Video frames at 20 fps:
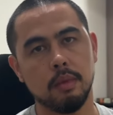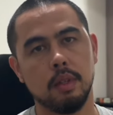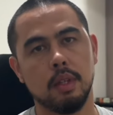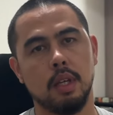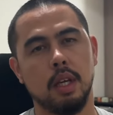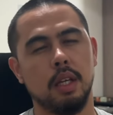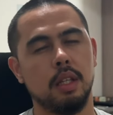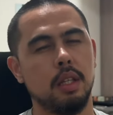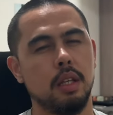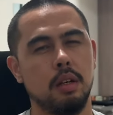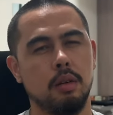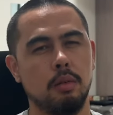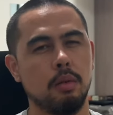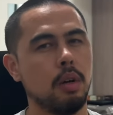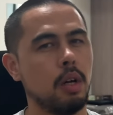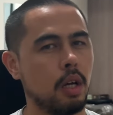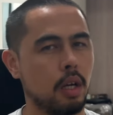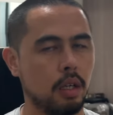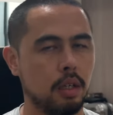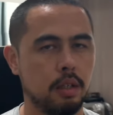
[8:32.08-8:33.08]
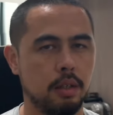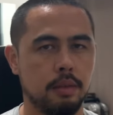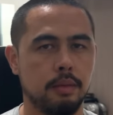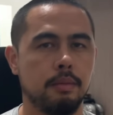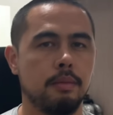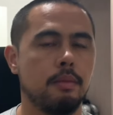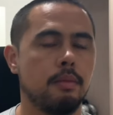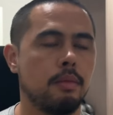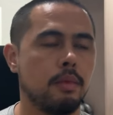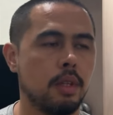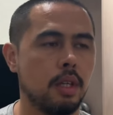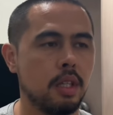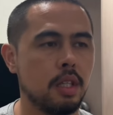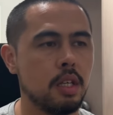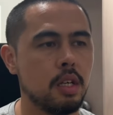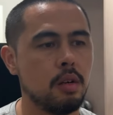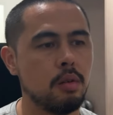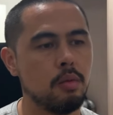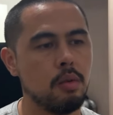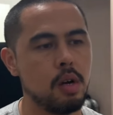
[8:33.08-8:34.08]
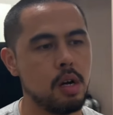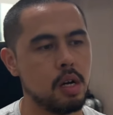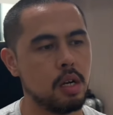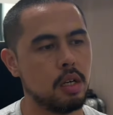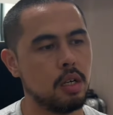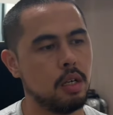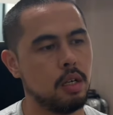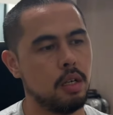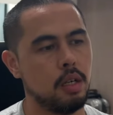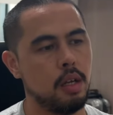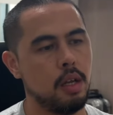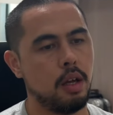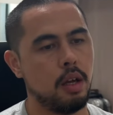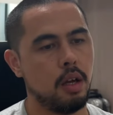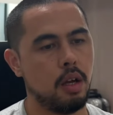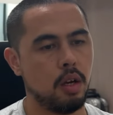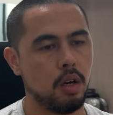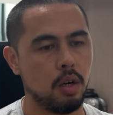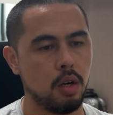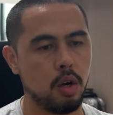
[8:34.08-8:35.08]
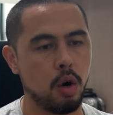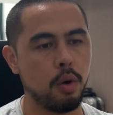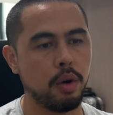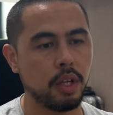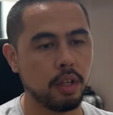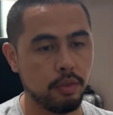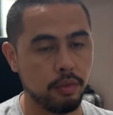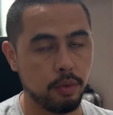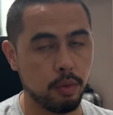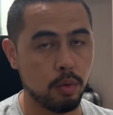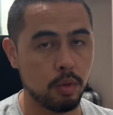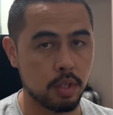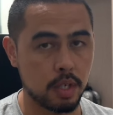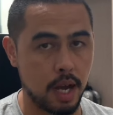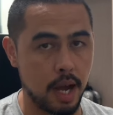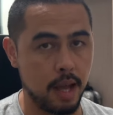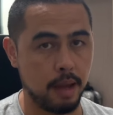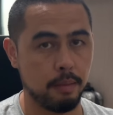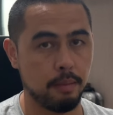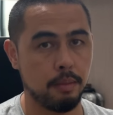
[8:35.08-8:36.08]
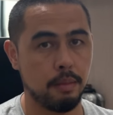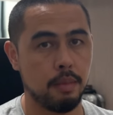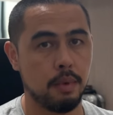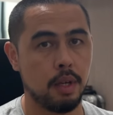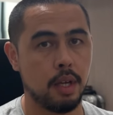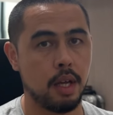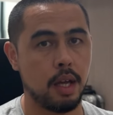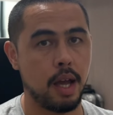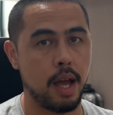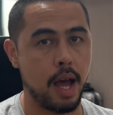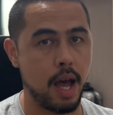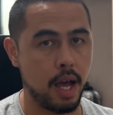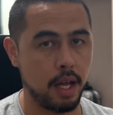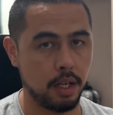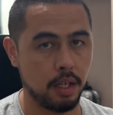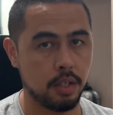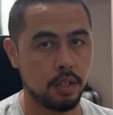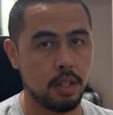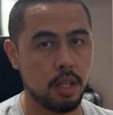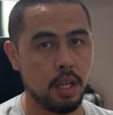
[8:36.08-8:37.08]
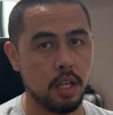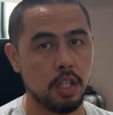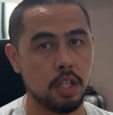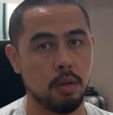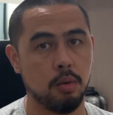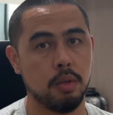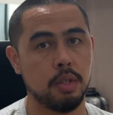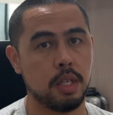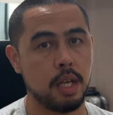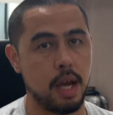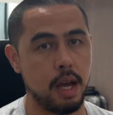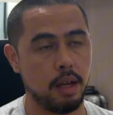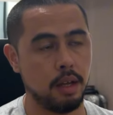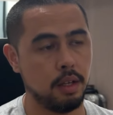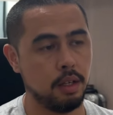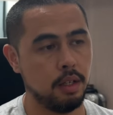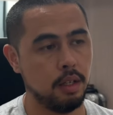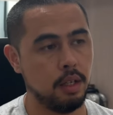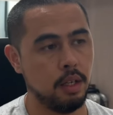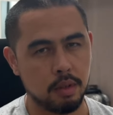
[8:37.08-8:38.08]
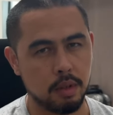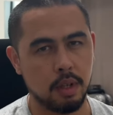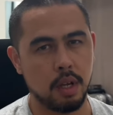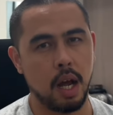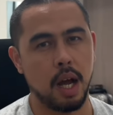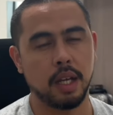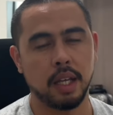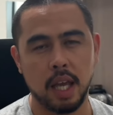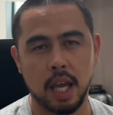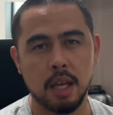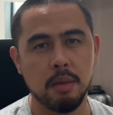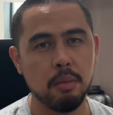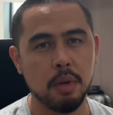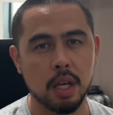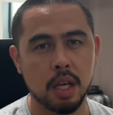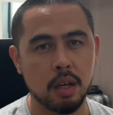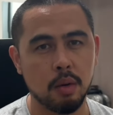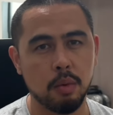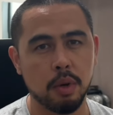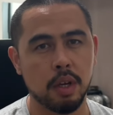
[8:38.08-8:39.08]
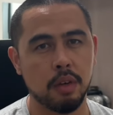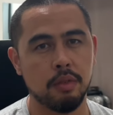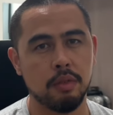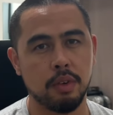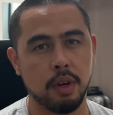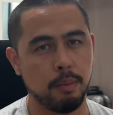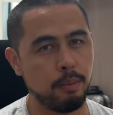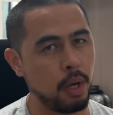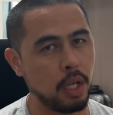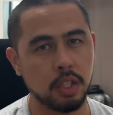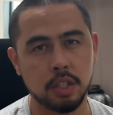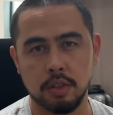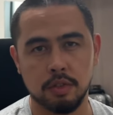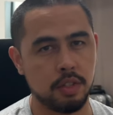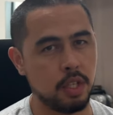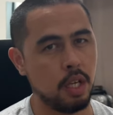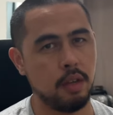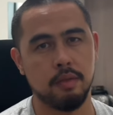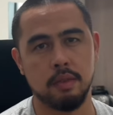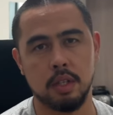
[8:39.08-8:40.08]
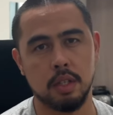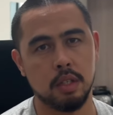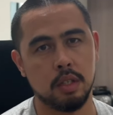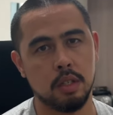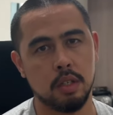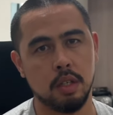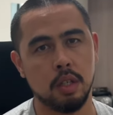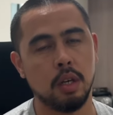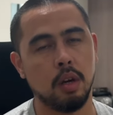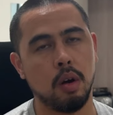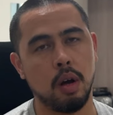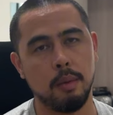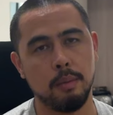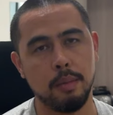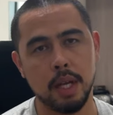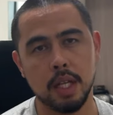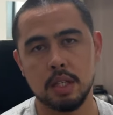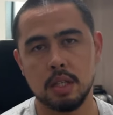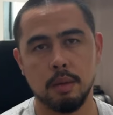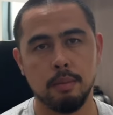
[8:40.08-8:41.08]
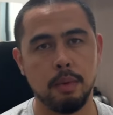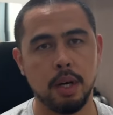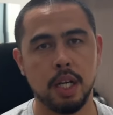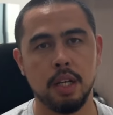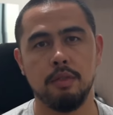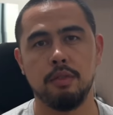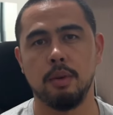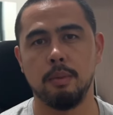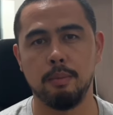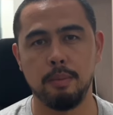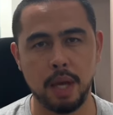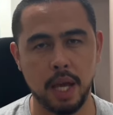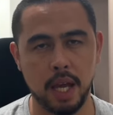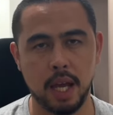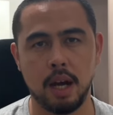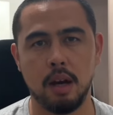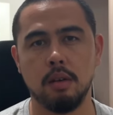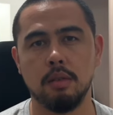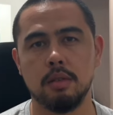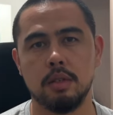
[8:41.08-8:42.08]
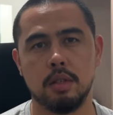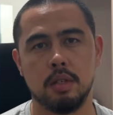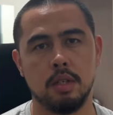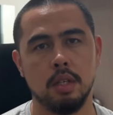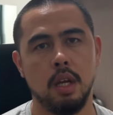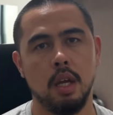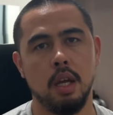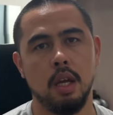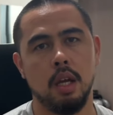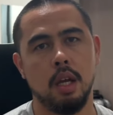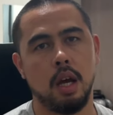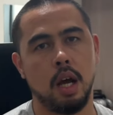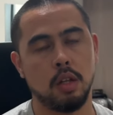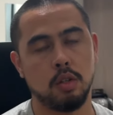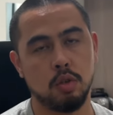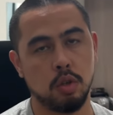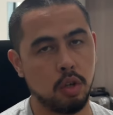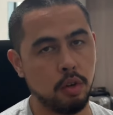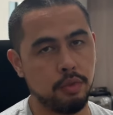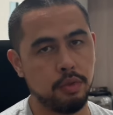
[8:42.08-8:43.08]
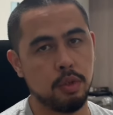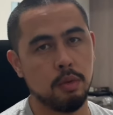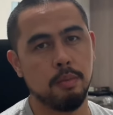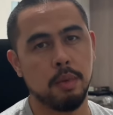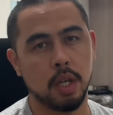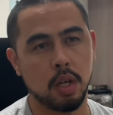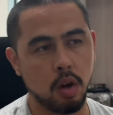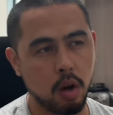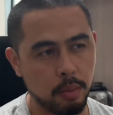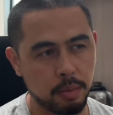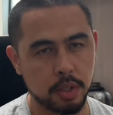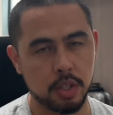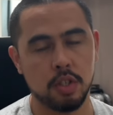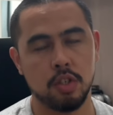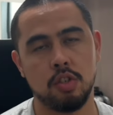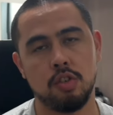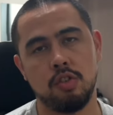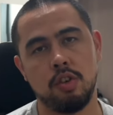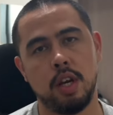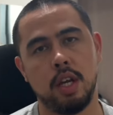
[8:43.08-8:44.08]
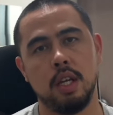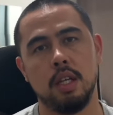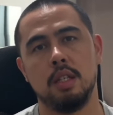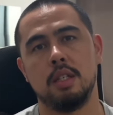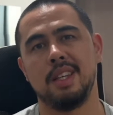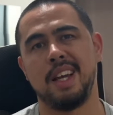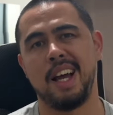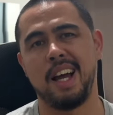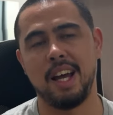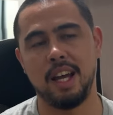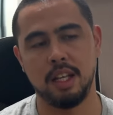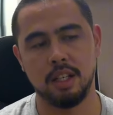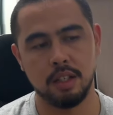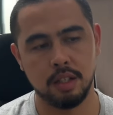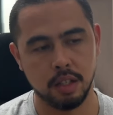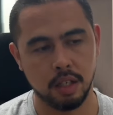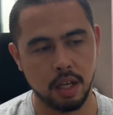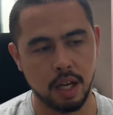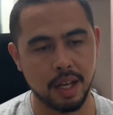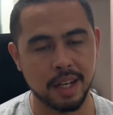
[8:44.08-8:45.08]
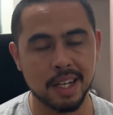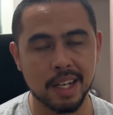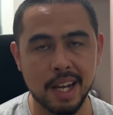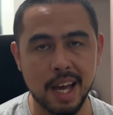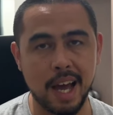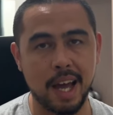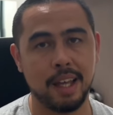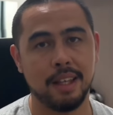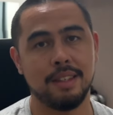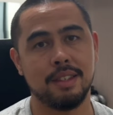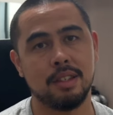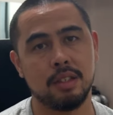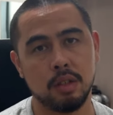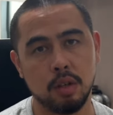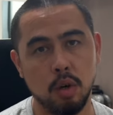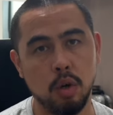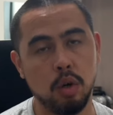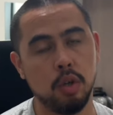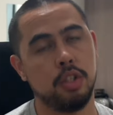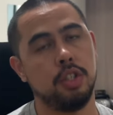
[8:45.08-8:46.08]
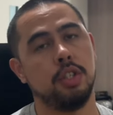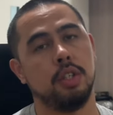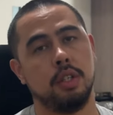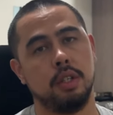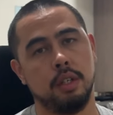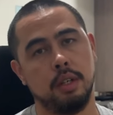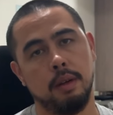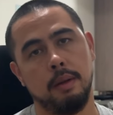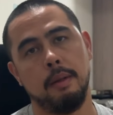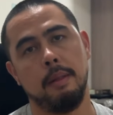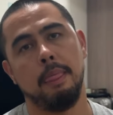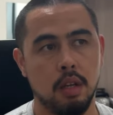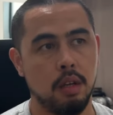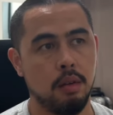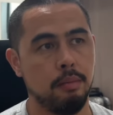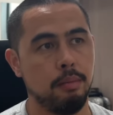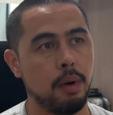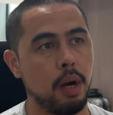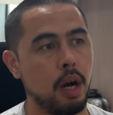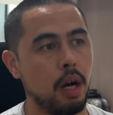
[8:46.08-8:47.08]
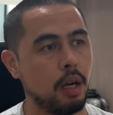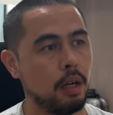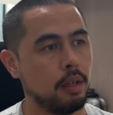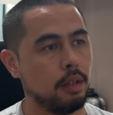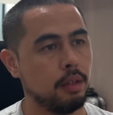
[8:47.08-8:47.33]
it didn't work. It didn't work going full time at the stage I was at. I came here with a bunch of savings. You know, I made some money from payouts. I took a few big options trades. I had a nice cushion, but